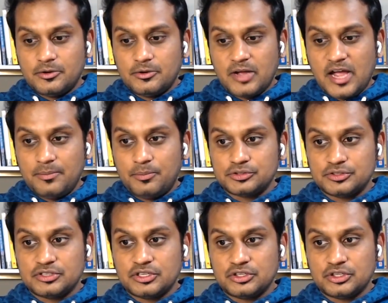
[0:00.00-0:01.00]

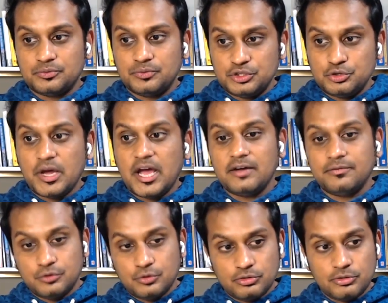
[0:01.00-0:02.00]
hypotheses which you
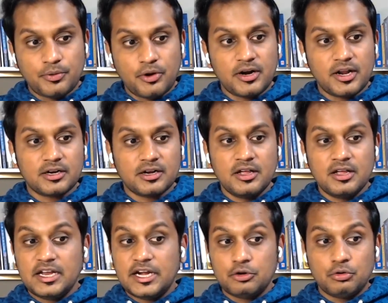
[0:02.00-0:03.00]
have through the product.
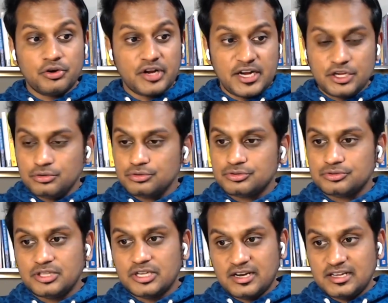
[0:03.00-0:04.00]
It could
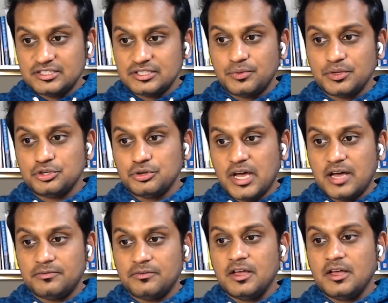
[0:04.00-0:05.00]
reduce the risk which you
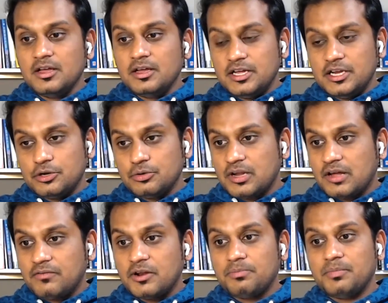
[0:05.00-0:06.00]
have into
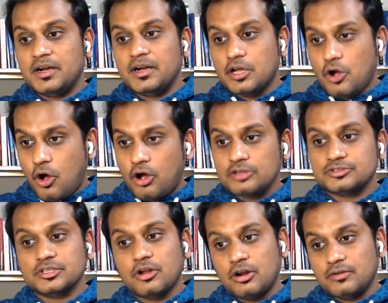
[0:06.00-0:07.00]
development
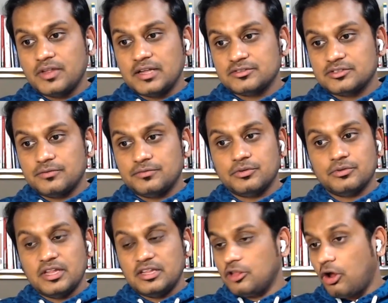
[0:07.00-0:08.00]
costs and all of that stuff. So
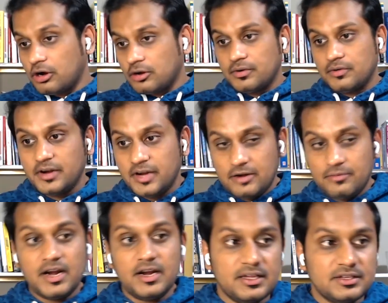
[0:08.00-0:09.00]
there's a lot of different
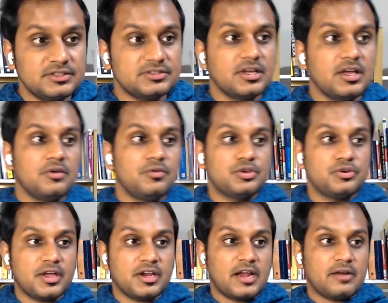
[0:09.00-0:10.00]
advantages which you
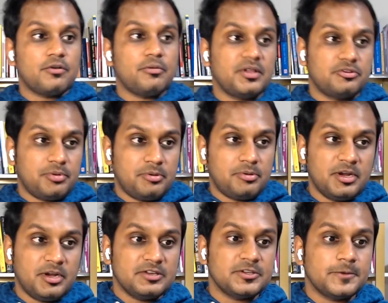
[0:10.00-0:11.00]
can get from
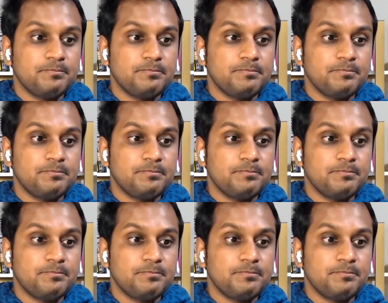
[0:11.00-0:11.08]
experimentation.